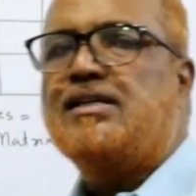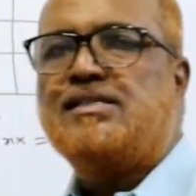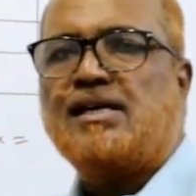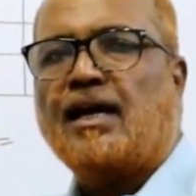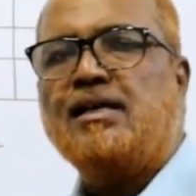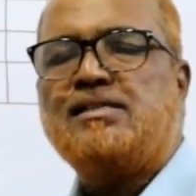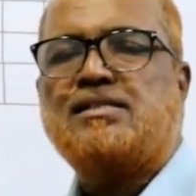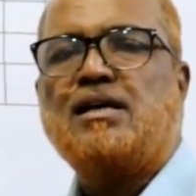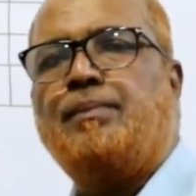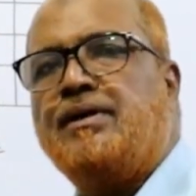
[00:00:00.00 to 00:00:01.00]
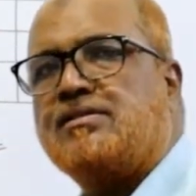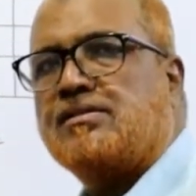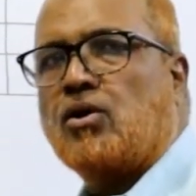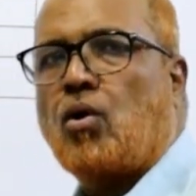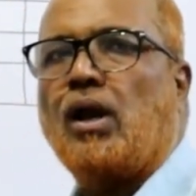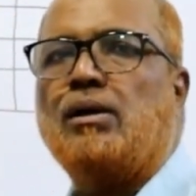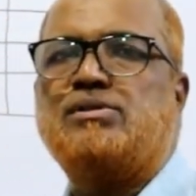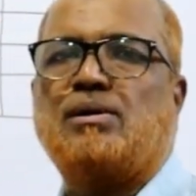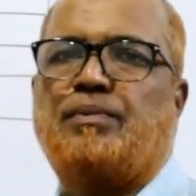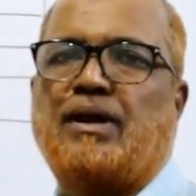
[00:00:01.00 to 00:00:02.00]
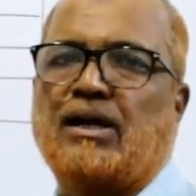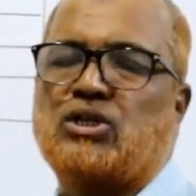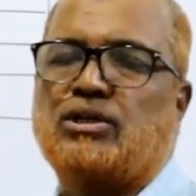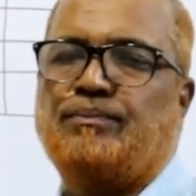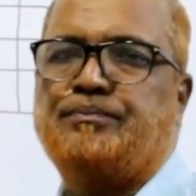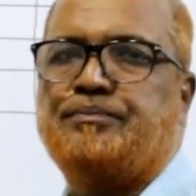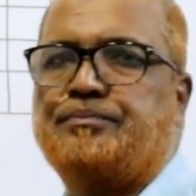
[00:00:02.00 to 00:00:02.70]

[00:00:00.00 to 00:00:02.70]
Second step is column subtraction.